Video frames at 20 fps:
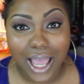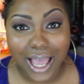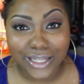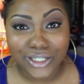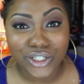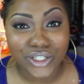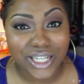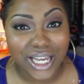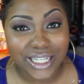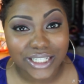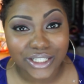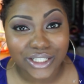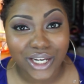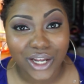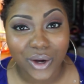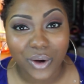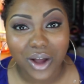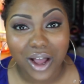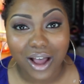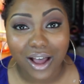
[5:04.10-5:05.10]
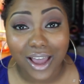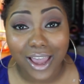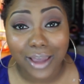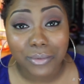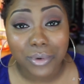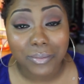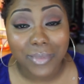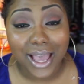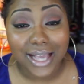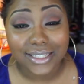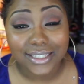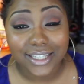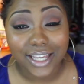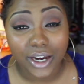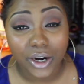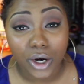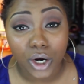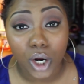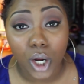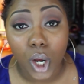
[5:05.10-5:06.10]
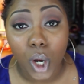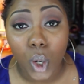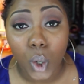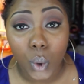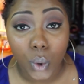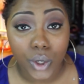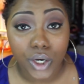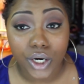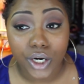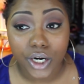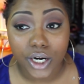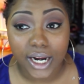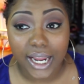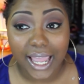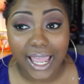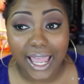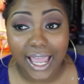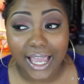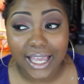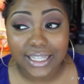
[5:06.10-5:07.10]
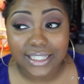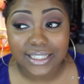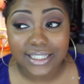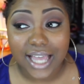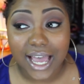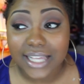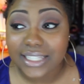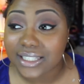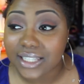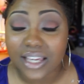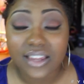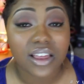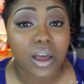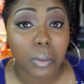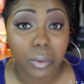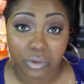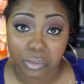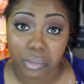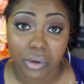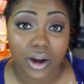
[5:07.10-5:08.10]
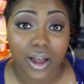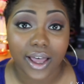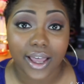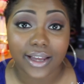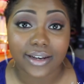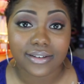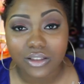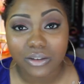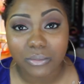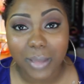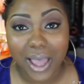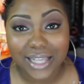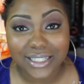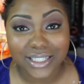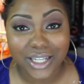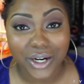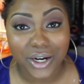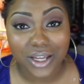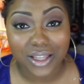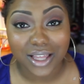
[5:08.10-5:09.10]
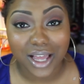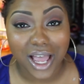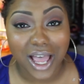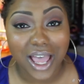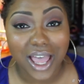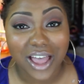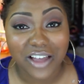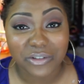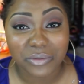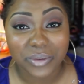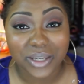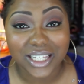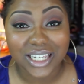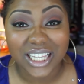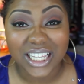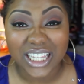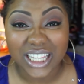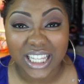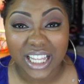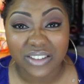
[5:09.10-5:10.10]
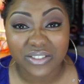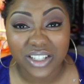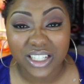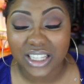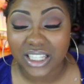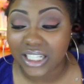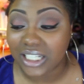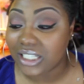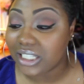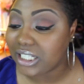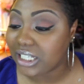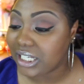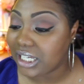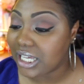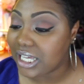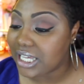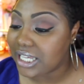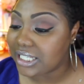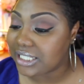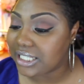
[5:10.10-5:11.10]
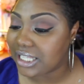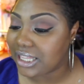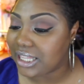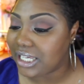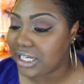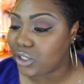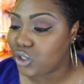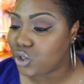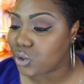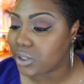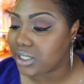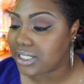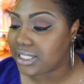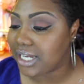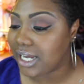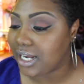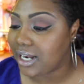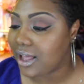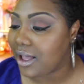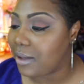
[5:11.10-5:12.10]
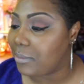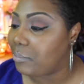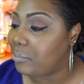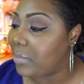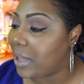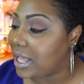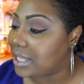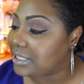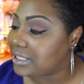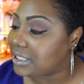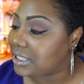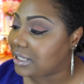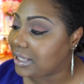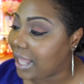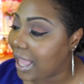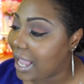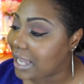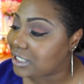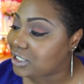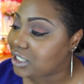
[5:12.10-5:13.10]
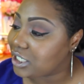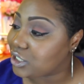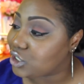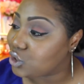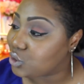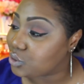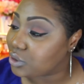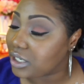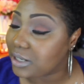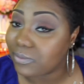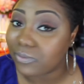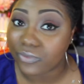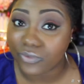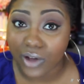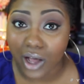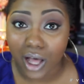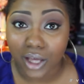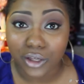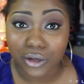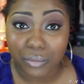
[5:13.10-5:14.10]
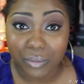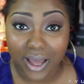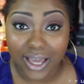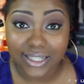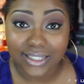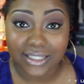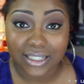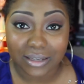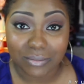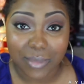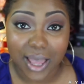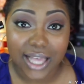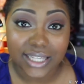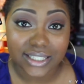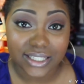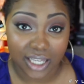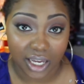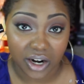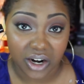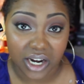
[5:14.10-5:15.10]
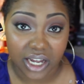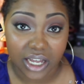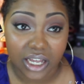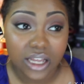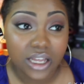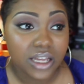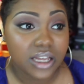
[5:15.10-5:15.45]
As you guys know, I am a mascara hoarder, and I say that with pride. The mascara that I have been loving lately is the Jordana Best Lash Extreme Volumizing Mascara.